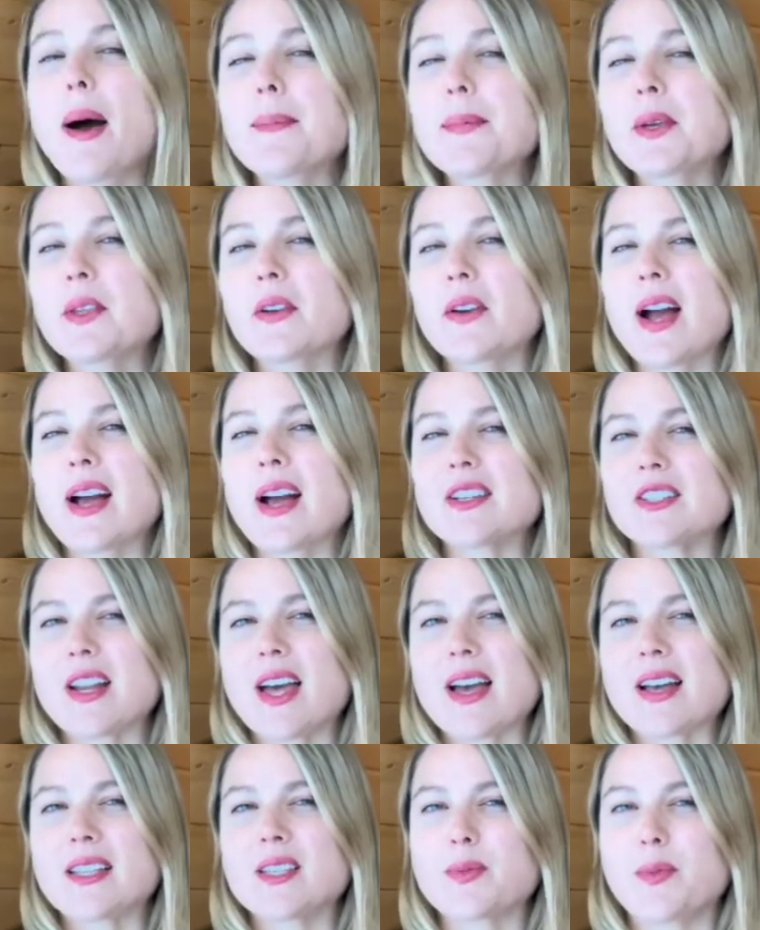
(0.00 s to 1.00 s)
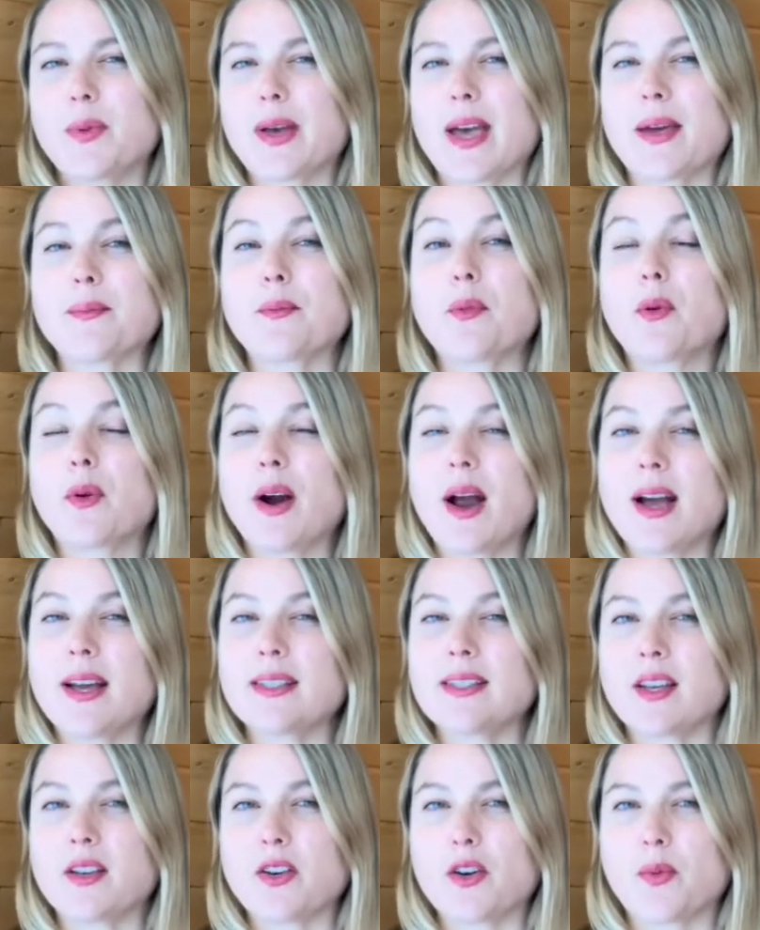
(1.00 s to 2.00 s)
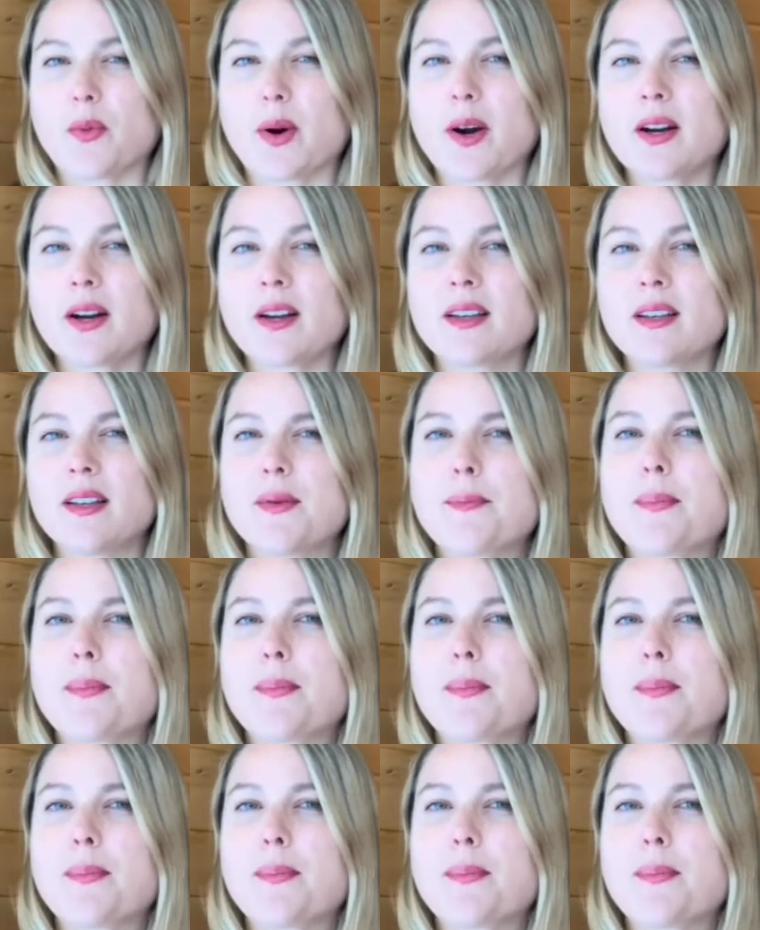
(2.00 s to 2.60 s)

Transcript: Popular hashtags will get more eyes on your work,